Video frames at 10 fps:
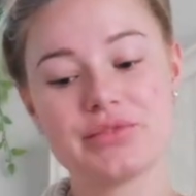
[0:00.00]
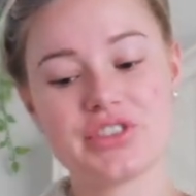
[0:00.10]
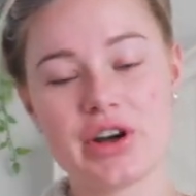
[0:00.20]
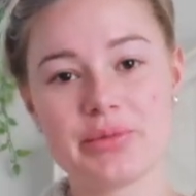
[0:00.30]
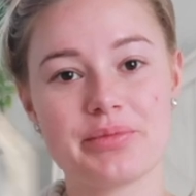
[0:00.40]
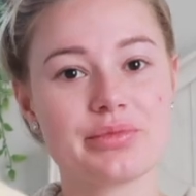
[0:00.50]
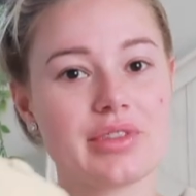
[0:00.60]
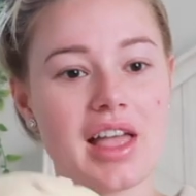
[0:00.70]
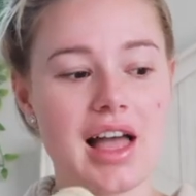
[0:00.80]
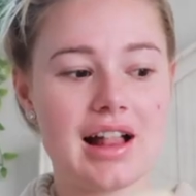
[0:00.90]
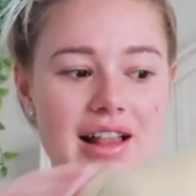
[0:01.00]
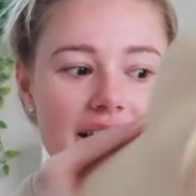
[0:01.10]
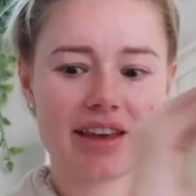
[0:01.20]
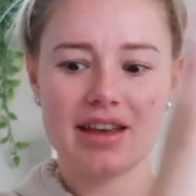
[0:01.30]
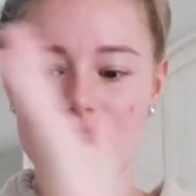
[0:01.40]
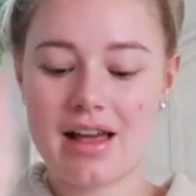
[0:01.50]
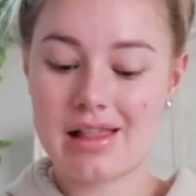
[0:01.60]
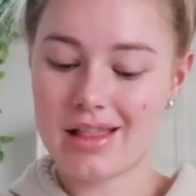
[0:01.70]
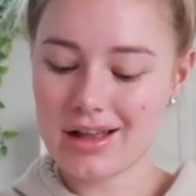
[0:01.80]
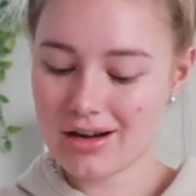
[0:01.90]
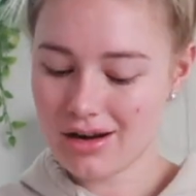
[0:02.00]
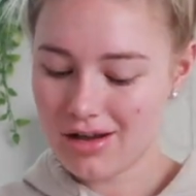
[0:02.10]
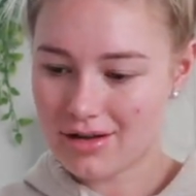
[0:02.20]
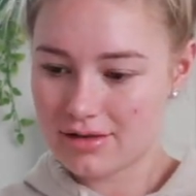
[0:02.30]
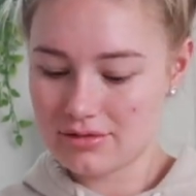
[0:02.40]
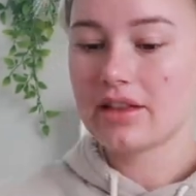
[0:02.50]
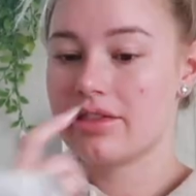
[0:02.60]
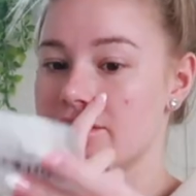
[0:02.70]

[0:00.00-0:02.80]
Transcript: So I like it. I like it a lot.